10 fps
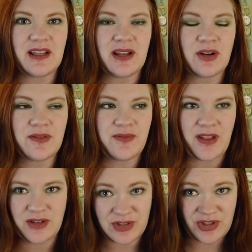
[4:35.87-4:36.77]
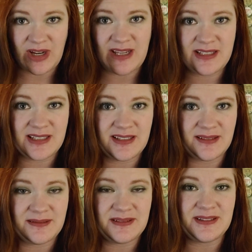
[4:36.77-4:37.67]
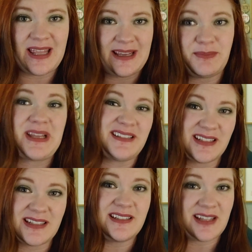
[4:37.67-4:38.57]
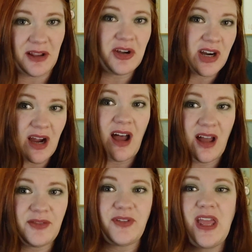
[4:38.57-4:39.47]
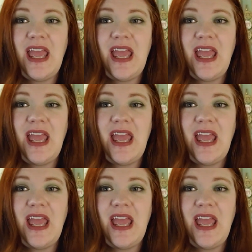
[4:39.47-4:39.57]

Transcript: her father is trying to basically sell her off,